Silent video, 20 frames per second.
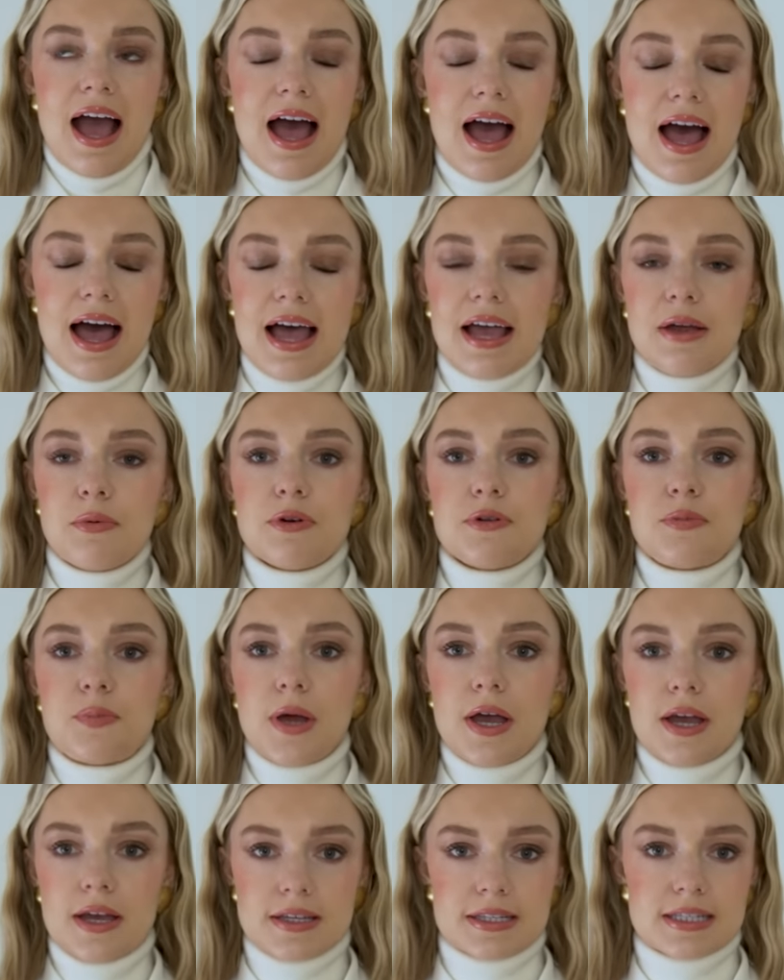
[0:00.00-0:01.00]
I would
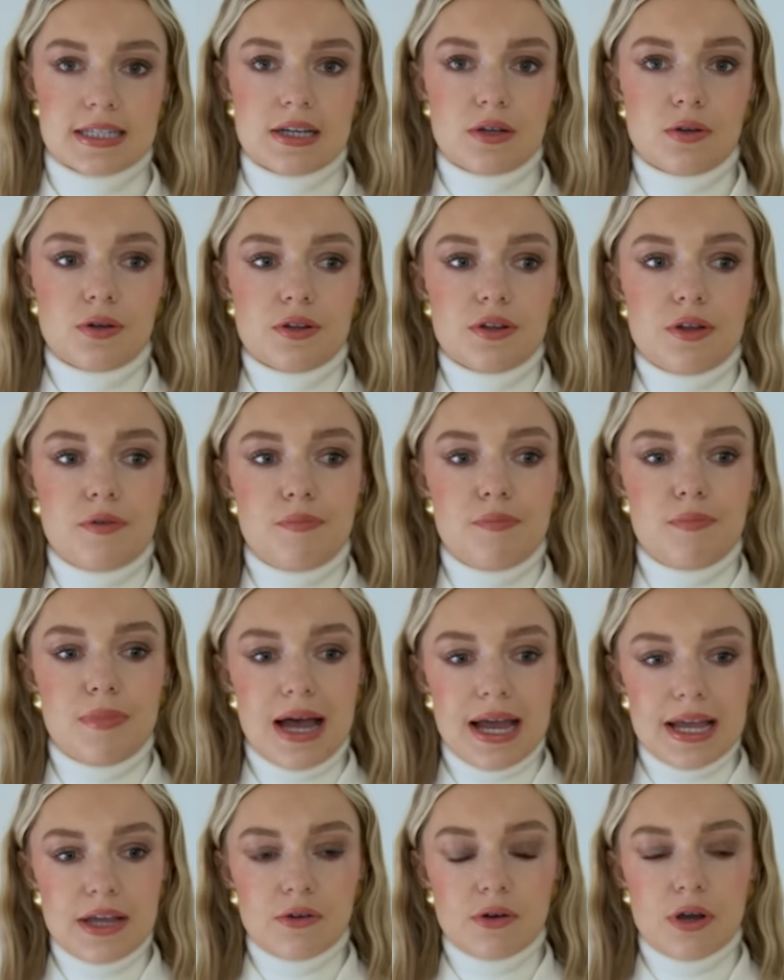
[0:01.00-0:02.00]
personally call them
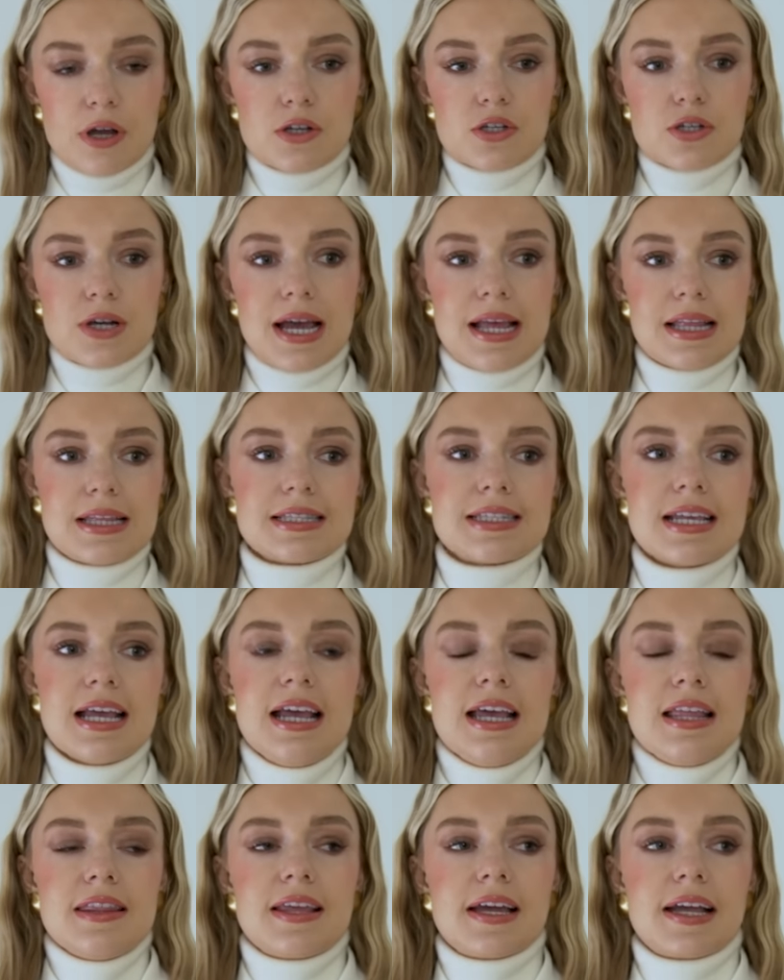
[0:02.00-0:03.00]
micro trends.
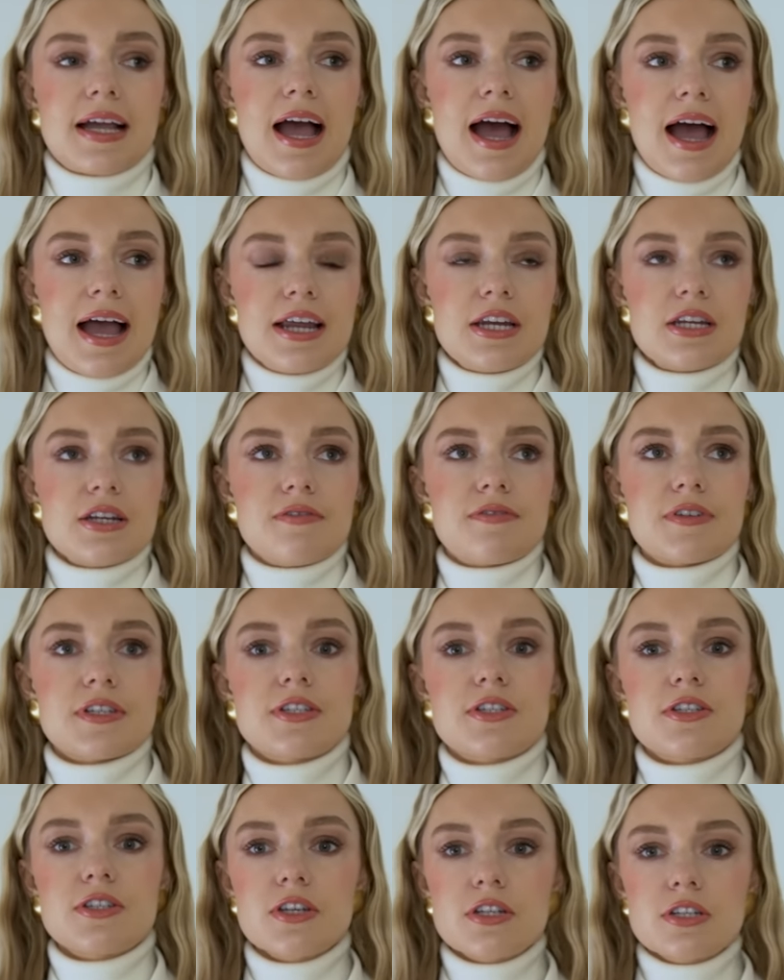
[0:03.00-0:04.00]
They're kind of
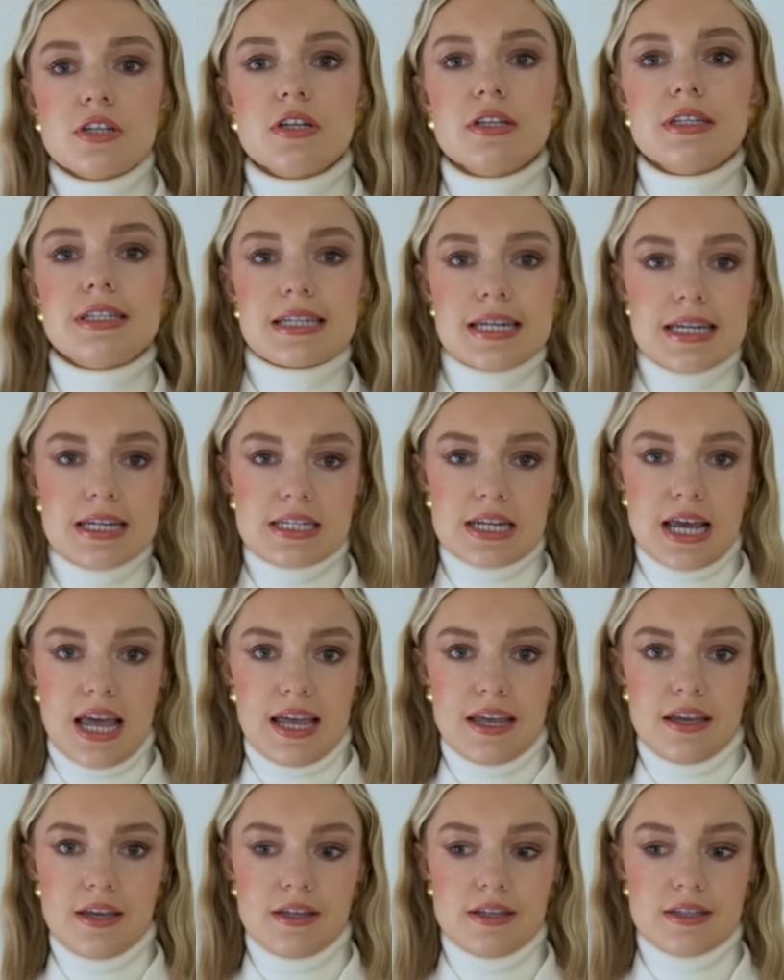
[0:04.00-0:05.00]
subtle
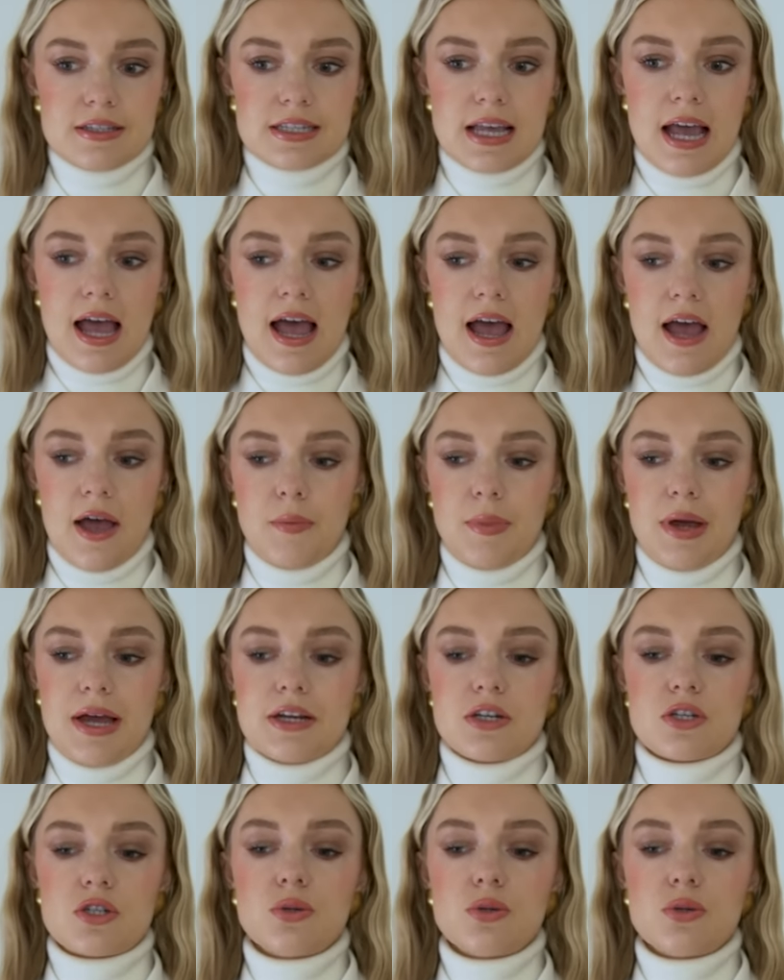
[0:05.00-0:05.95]
details and